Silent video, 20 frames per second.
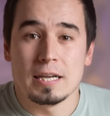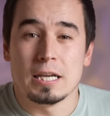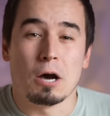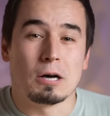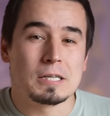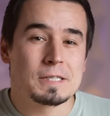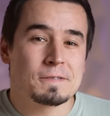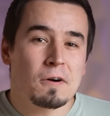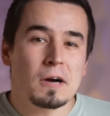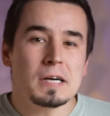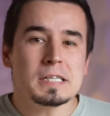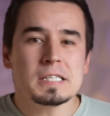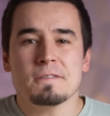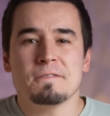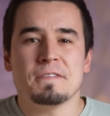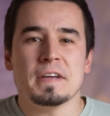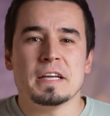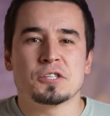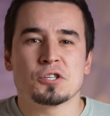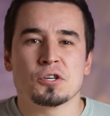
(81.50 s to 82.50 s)
Now, as far as the
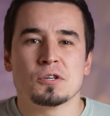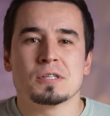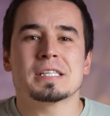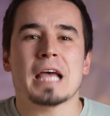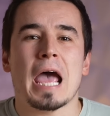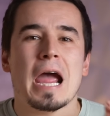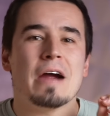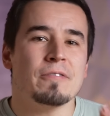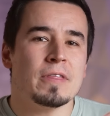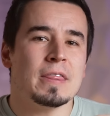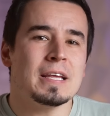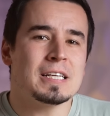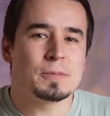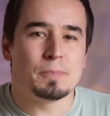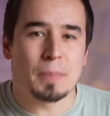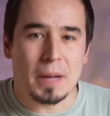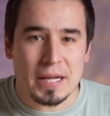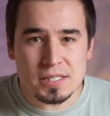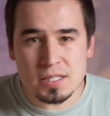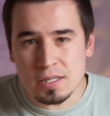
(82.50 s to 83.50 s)
features, everything's
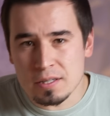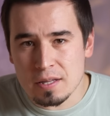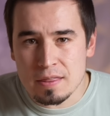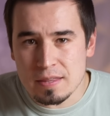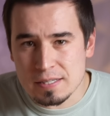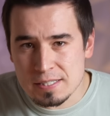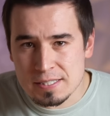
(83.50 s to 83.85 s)
basically the